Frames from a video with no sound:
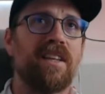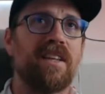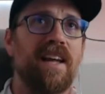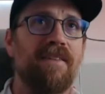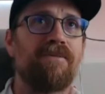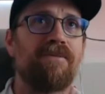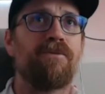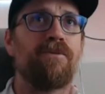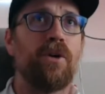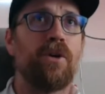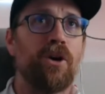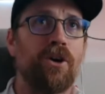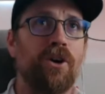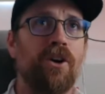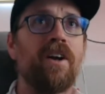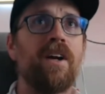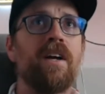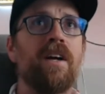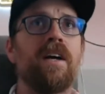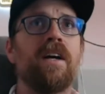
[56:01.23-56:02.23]
left
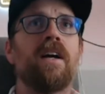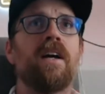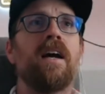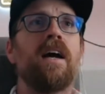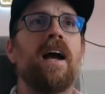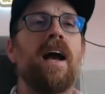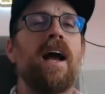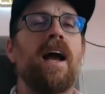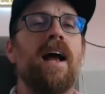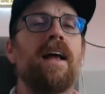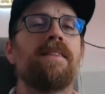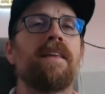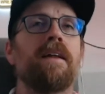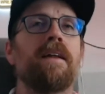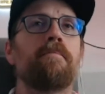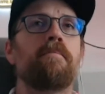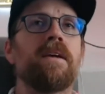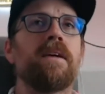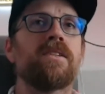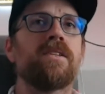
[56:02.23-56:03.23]
footer, and
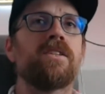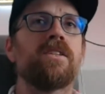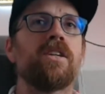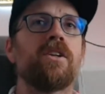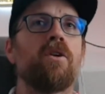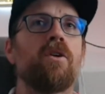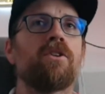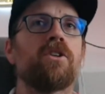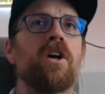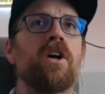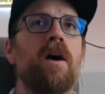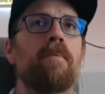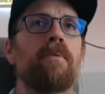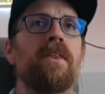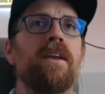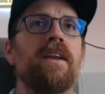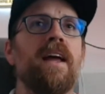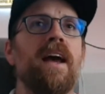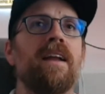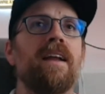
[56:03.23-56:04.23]
then misses it over top of
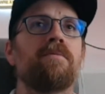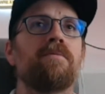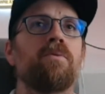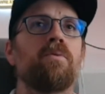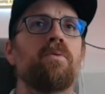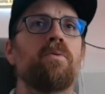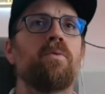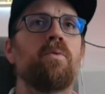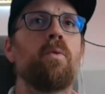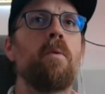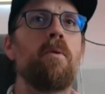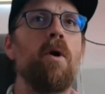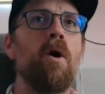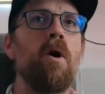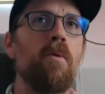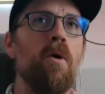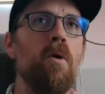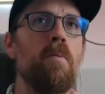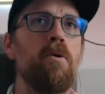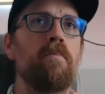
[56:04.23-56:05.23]
the net. Whoop, whoop,
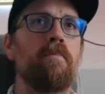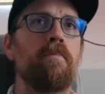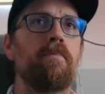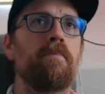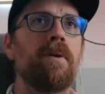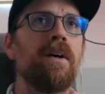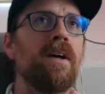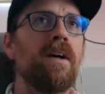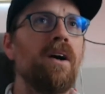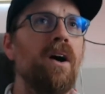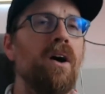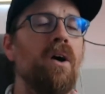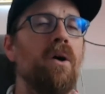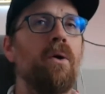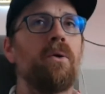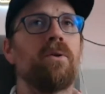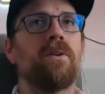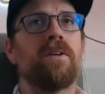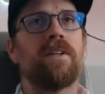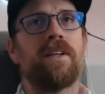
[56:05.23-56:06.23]
whoop, whoop.
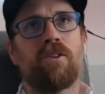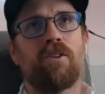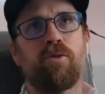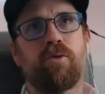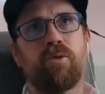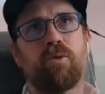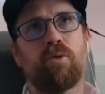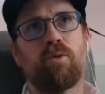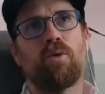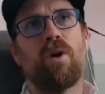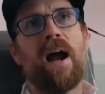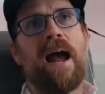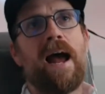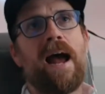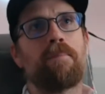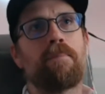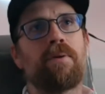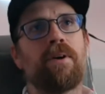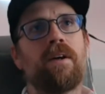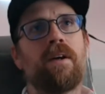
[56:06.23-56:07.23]
Holy
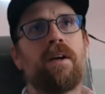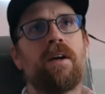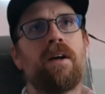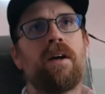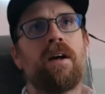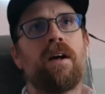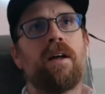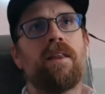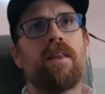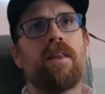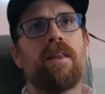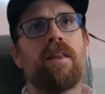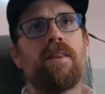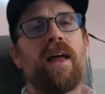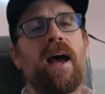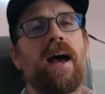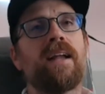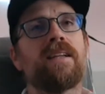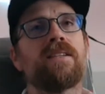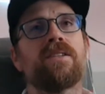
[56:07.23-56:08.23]
crap.
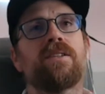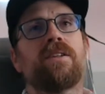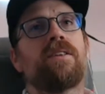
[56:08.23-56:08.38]
That